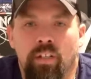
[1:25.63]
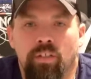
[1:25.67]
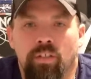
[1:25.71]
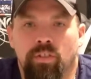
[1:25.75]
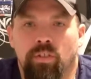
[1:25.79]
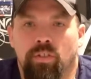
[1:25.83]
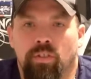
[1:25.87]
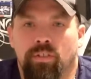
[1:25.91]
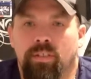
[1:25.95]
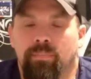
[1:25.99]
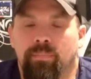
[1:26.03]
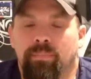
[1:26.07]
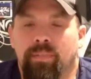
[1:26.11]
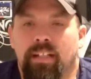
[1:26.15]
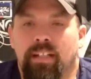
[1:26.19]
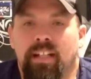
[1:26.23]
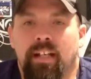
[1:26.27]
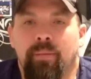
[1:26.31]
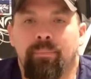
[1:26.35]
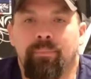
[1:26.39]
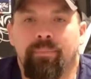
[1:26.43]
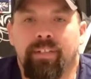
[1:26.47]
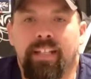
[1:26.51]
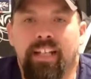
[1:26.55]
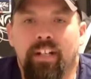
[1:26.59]
So something
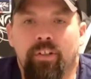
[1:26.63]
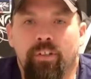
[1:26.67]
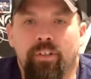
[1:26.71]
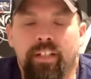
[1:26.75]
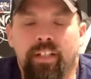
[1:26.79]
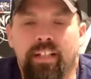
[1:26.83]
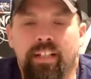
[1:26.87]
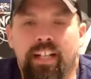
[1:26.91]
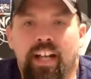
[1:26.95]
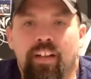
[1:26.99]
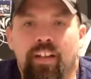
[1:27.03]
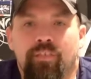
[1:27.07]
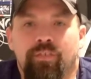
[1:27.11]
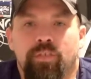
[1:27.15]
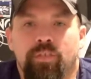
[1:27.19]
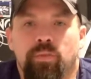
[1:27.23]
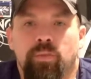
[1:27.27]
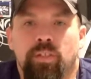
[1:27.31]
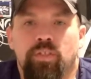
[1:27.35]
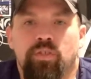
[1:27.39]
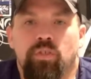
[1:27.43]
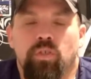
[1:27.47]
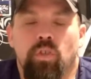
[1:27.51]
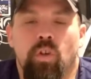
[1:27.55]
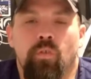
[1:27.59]
I'm carrying, I've
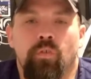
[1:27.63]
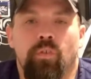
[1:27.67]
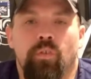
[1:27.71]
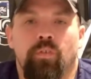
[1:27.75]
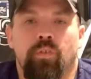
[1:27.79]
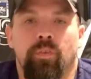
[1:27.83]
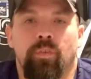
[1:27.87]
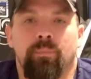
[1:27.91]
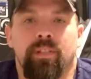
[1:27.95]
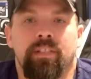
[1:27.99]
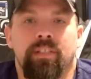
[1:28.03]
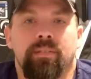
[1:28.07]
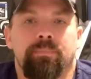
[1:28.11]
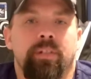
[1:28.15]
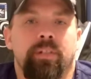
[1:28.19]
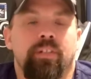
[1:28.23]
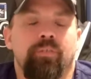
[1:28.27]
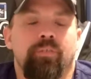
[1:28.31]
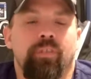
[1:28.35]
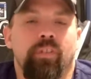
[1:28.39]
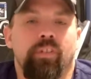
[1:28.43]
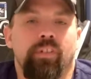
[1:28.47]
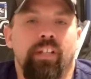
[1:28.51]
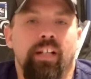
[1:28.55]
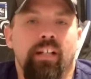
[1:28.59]
switched over from the
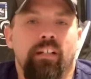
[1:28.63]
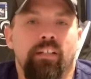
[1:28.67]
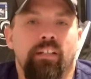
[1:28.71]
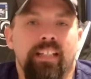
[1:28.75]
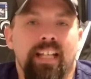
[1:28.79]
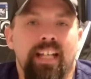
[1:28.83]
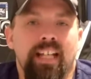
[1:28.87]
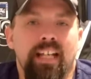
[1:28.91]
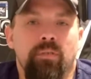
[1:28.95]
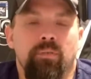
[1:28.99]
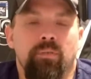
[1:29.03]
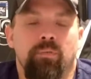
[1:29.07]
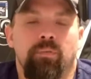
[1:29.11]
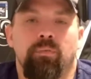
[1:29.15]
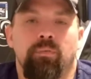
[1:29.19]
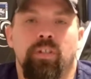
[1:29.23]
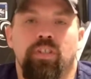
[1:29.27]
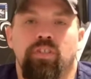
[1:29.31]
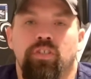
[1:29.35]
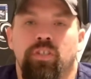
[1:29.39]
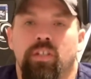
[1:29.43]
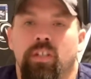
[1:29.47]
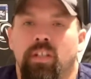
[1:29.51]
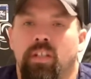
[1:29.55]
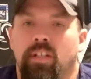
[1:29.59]
Springfield Hellcat,
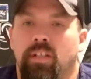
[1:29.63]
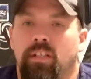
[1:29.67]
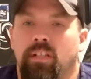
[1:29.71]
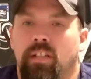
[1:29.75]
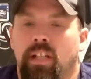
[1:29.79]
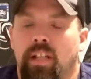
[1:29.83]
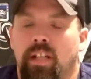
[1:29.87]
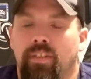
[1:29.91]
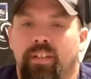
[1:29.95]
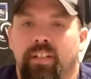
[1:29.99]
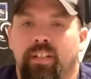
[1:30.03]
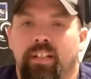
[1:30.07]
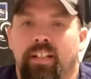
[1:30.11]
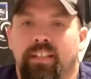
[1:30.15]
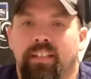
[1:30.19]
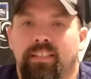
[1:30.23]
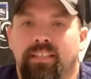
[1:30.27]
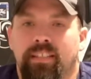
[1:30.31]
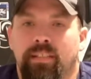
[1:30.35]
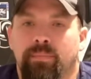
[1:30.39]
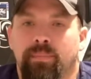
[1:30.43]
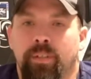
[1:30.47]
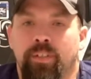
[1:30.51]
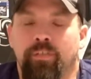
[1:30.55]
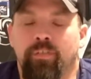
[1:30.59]
which nothing against
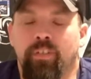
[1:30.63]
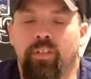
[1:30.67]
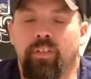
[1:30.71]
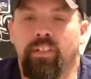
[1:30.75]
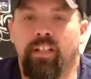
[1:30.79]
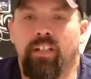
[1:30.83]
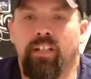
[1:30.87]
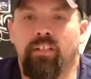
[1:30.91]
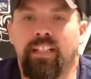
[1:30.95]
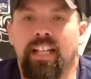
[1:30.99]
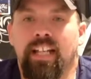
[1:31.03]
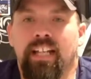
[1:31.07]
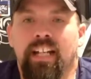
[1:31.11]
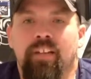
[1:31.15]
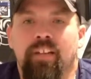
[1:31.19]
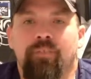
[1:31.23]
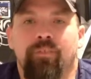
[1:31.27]
the Springfield Hellcat.